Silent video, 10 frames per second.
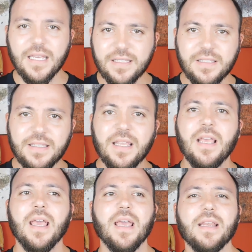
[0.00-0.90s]
hitting
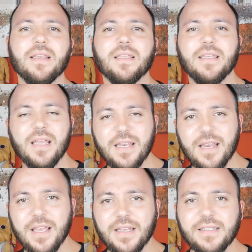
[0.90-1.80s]
and getting
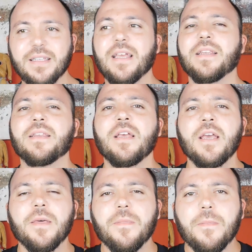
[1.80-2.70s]
hit, and
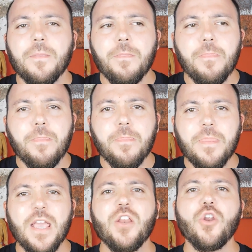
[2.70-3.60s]

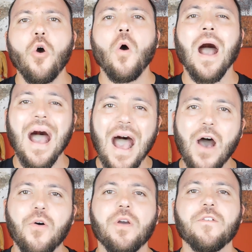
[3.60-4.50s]
they know
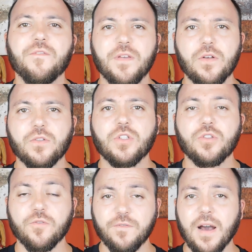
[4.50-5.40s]
how it feels
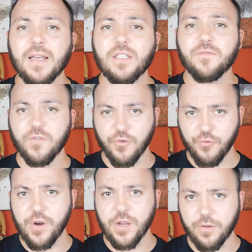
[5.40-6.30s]
to fight for
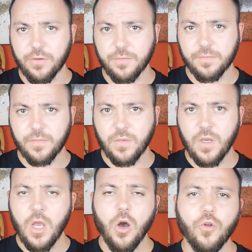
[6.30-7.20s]
real.
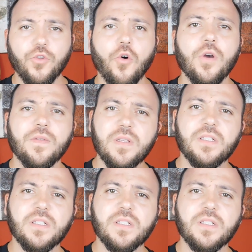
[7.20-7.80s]
Although in